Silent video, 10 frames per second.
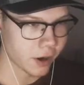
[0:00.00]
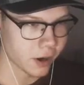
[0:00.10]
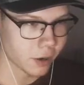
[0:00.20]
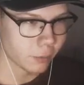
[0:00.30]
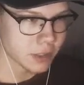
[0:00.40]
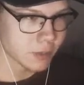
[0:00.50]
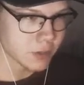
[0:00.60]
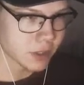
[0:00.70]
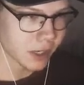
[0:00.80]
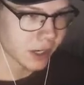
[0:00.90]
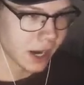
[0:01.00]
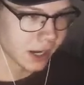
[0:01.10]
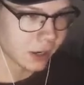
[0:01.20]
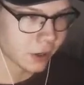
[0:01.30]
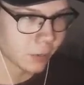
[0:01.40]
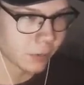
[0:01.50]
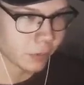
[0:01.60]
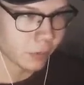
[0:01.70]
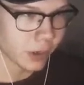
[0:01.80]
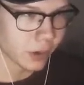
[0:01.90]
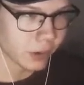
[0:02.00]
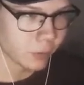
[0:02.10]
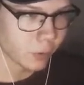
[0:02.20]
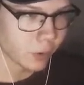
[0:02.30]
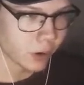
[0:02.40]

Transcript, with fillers: Aren't we supposed to like not get hurt before we go to the war?